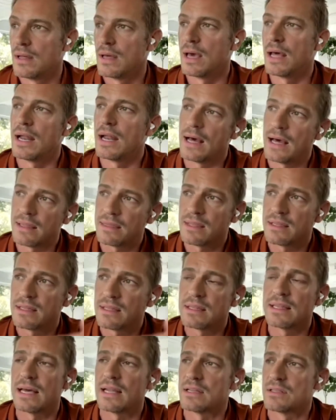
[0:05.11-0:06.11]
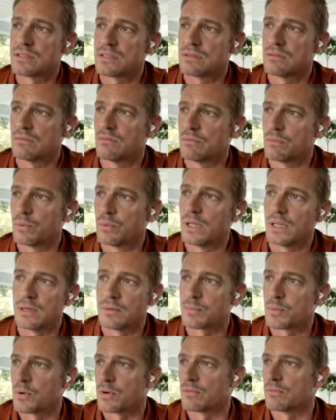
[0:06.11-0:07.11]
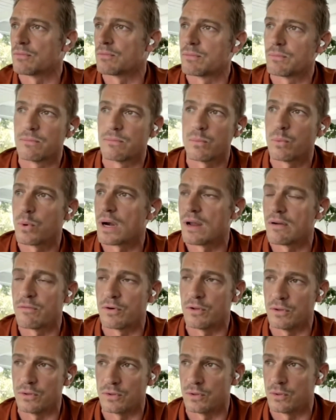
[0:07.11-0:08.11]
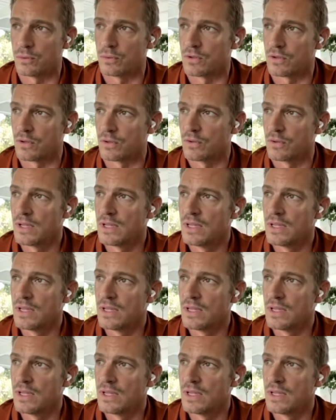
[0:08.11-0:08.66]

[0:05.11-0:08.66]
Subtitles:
And I think that that is really important, whatever you do, to,